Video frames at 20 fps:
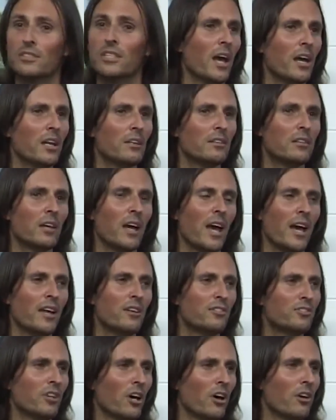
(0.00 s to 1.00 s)

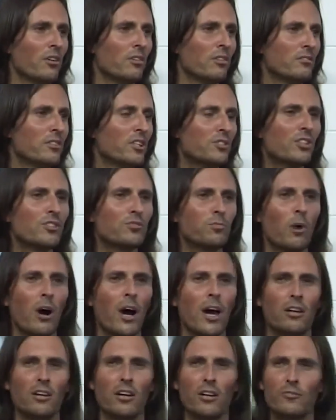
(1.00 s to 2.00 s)
And so this is
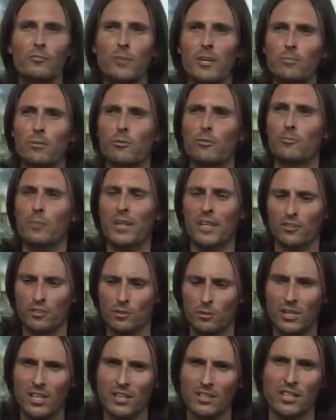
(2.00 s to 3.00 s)
why a lot of people have been
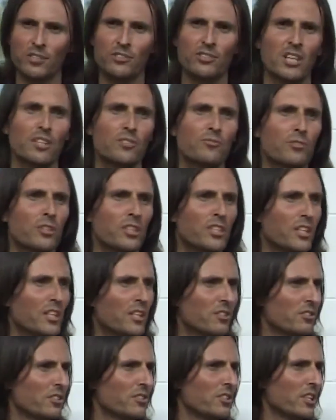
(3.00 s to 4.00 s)
doing these things for
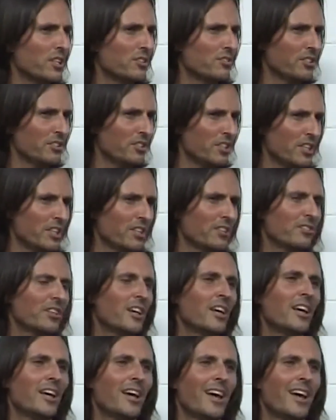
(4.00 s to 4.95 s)
years and years and years,